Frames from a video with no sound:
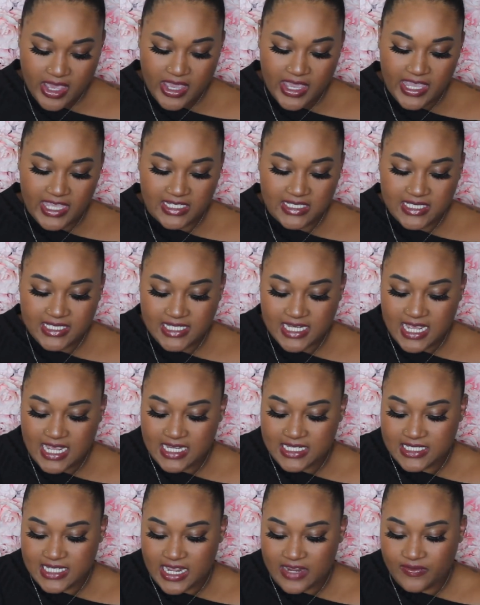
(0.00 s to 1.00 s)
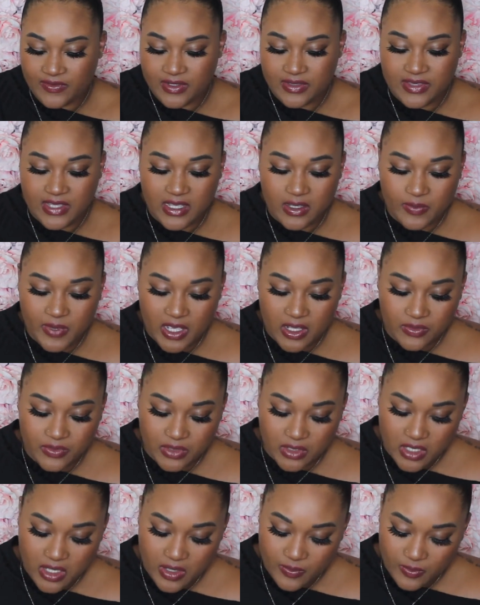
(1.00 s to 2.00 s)
It says everything about
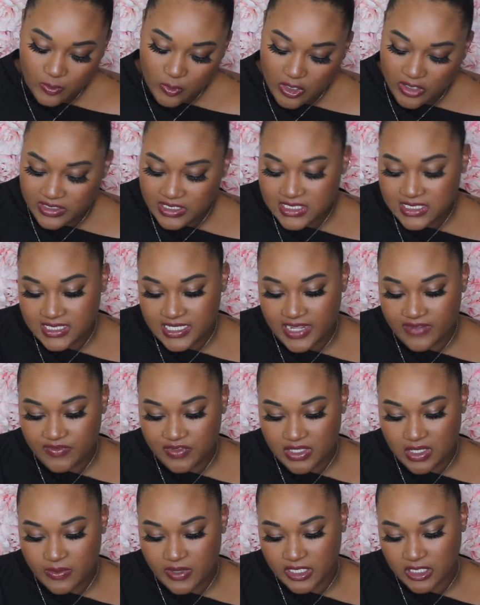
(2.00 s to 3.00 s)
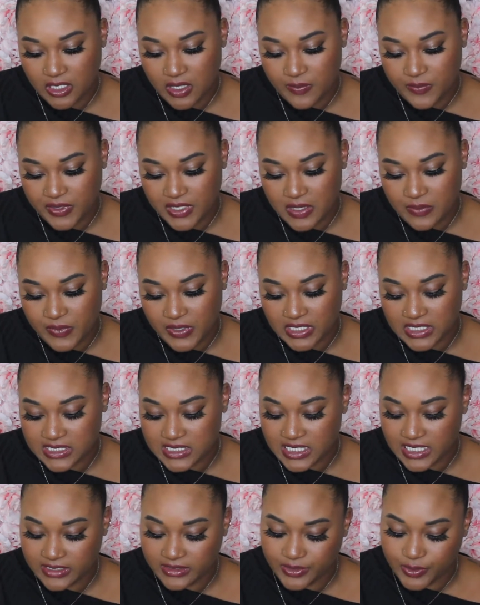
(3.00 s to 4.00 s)
the company. Well, it doesn't say everything about the company, but it's
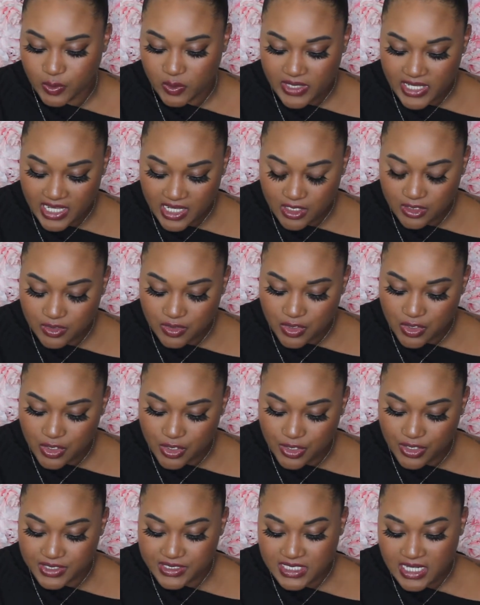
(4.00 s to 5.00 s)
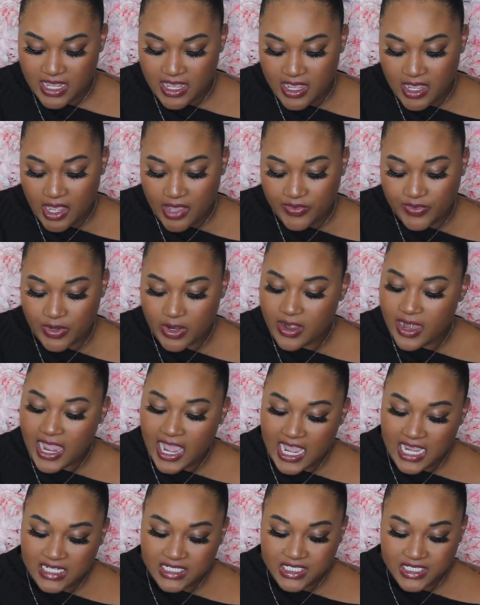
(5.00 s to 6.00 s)
like little candles, their
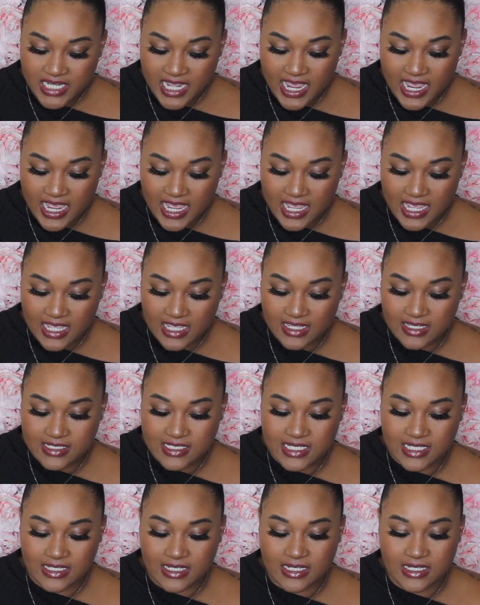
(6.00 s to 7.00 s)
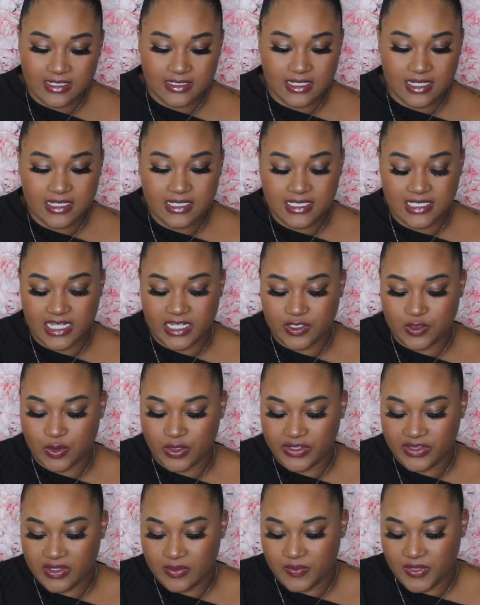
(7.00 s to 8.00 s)
hashtags, and then it does say
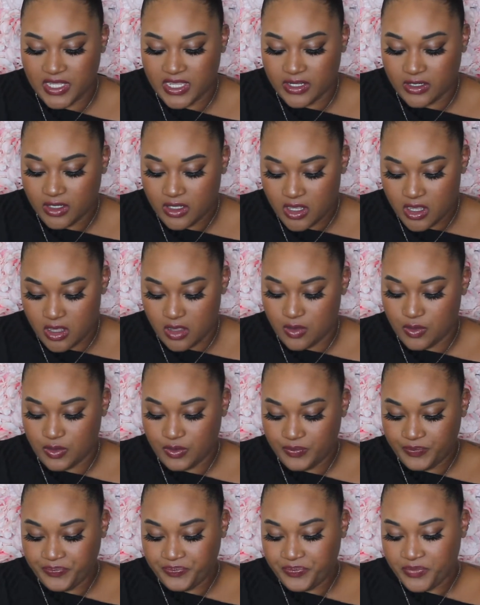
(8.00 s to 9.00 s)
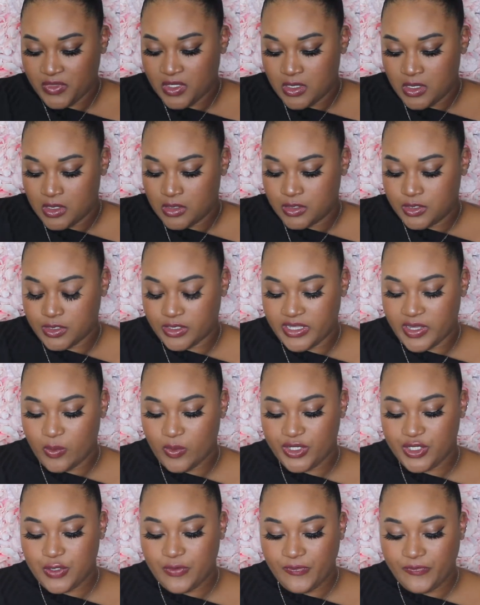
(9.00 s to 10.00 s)
Dorothy B Co. So then
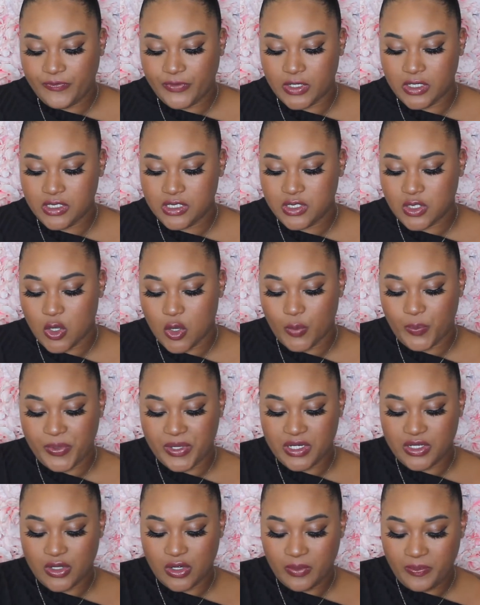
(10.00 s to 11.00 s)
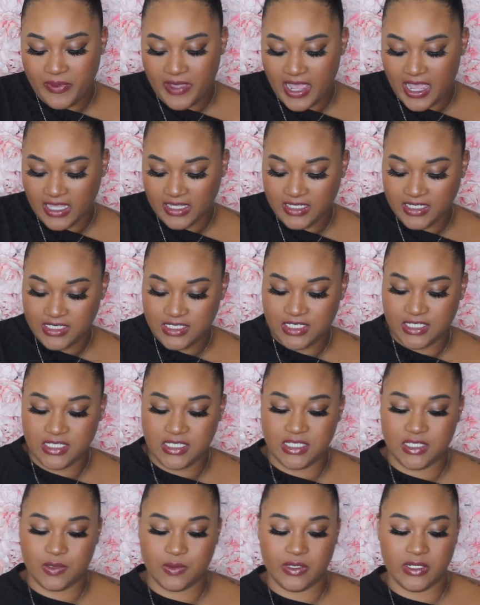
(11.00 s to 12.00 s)
when you first open your package,
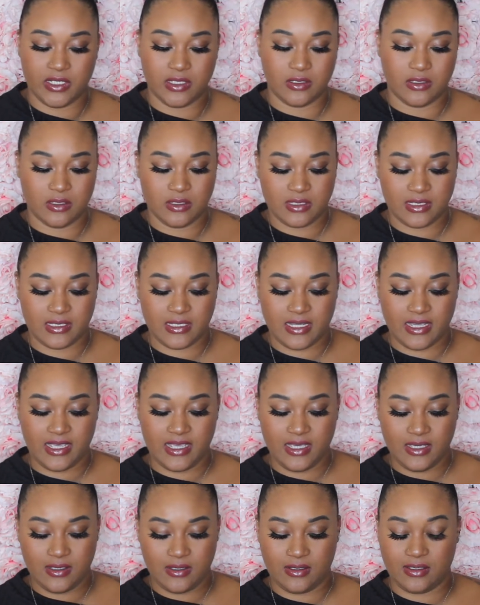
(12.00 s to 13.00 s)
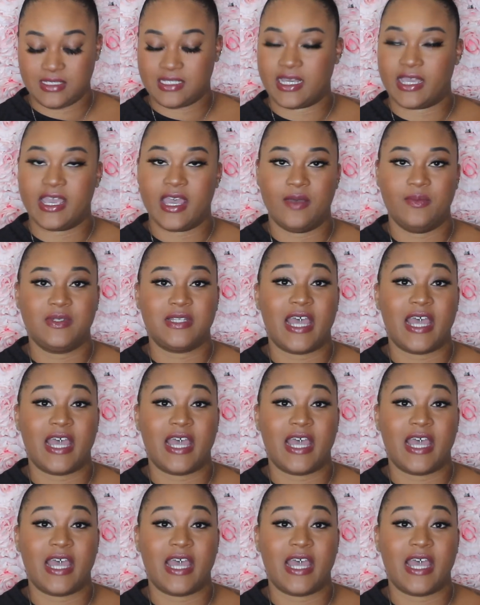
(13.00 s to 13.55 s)
this is what it looks like, because I kept